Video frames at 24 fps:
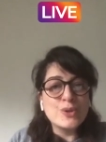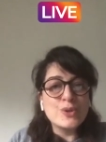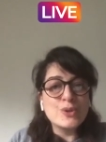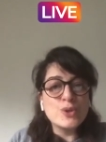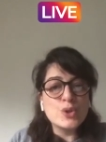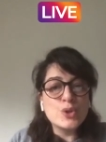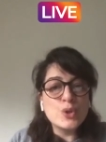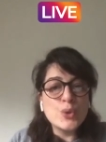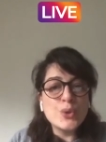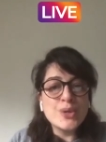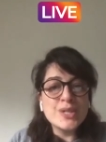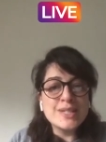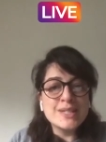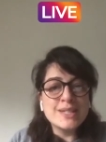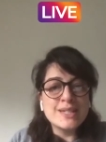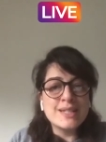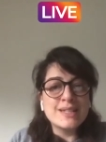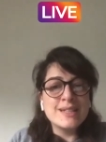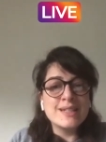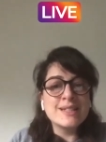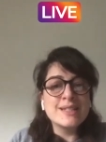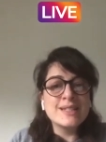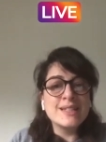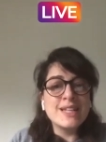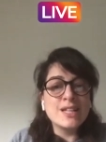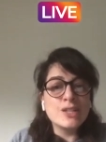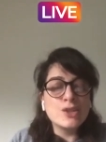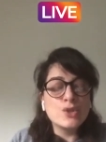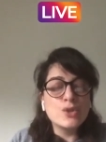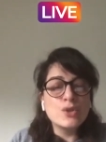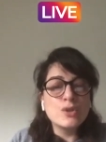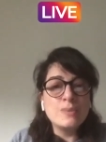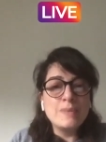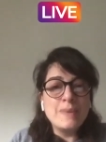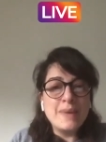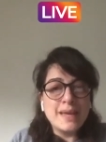choices that
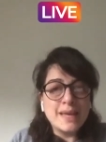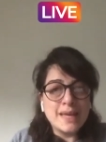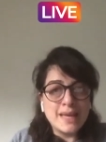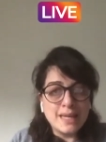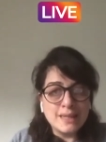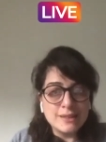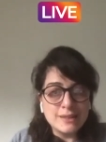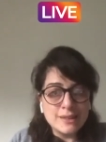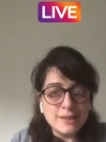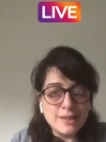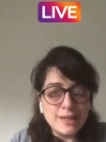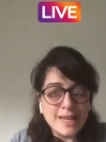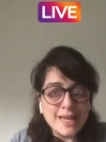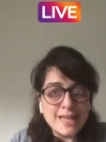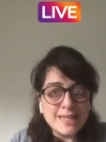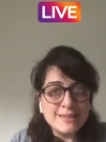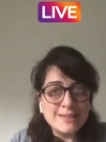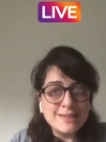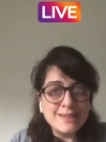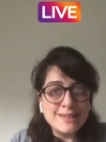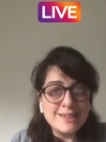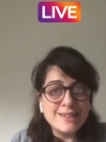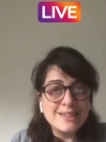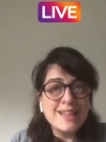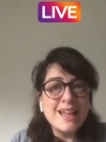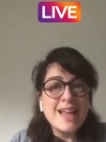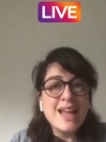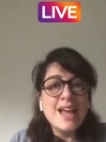should be calculated